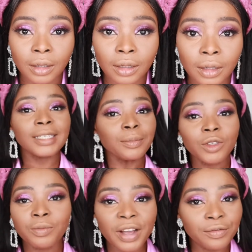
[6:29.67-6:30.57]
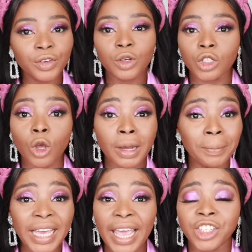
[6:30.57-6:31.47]
In terms of my views on
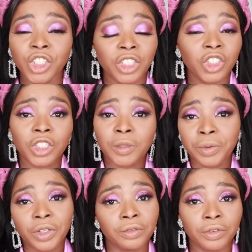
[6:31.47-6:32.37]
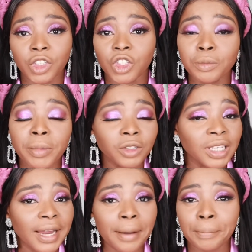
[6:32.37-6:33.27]
application, it's just beautiful. It just
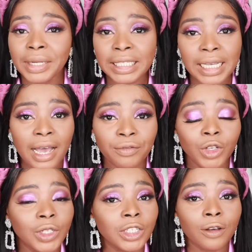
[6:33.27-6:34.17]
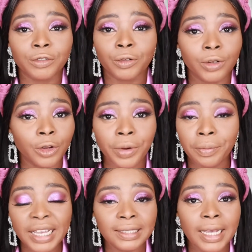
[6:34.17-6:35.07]
melted like butter. I've always loved the
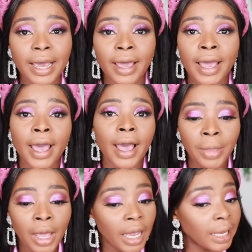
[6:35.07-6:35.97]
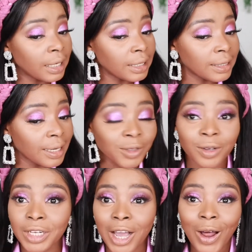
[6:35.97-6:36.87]
Mercier. And in terms
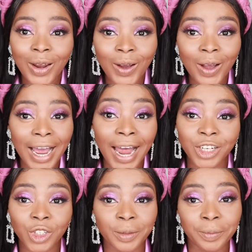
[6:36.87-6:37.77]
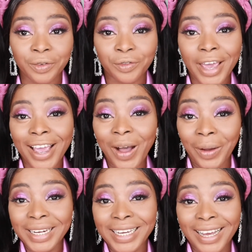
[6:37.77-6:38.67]
of the color, I actually prefer
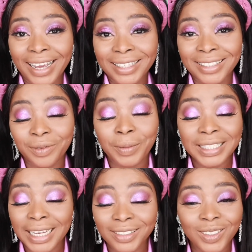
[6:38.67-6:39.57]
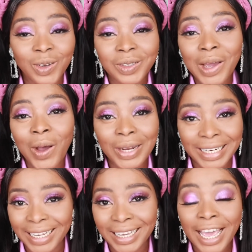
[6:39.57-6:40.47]
honey, guys. For my skin tone,
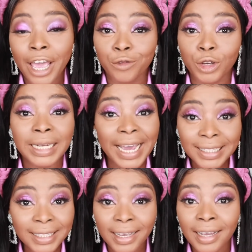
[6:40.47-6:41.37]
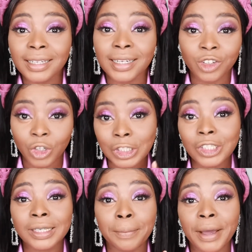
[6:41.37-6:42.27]
honey. If you're lighter, then
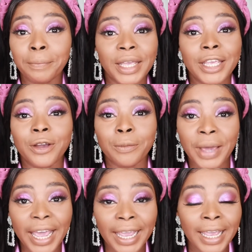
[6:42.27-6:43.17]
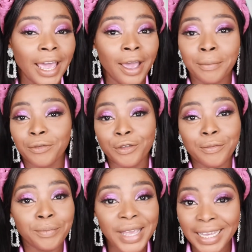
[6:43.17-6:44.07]
translucent might be your bae. But for
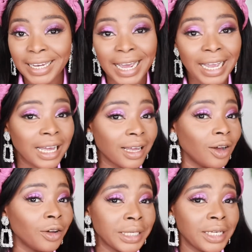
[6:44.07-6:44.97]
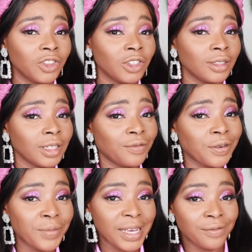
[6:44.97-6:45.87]
me, like, honey is just
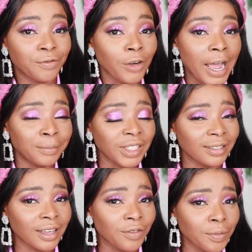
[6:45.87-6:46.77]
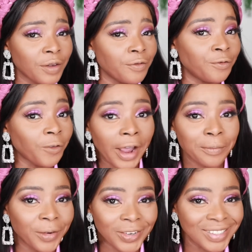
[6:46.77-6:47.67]
giving me vibes. It's giving me
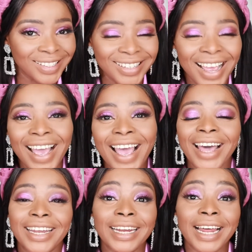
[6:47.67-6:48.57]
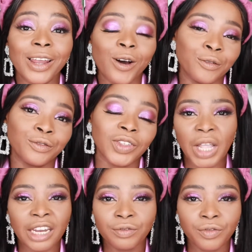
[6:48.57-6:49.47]
vibrance that I love.
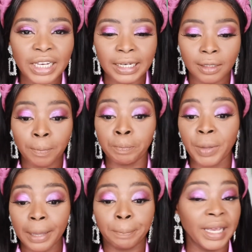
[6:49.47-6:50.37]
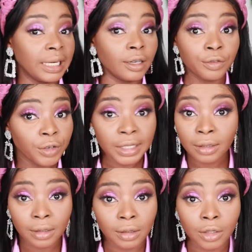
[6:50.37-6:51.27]
I don't think there's a big
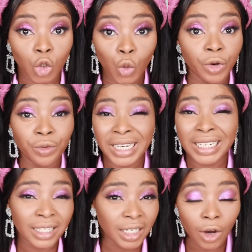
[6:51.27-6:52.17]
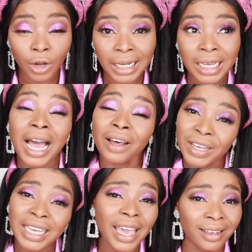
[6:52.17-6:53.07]
difference. Do we really need the honey? I
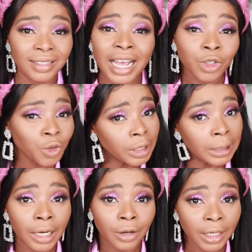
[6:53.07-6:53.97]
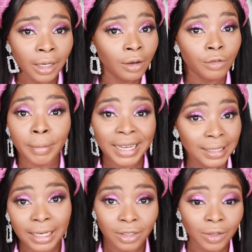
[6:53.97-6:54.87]
think yes, I do need the honey for my
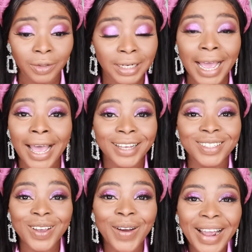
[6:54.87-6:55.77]
skin tone. So,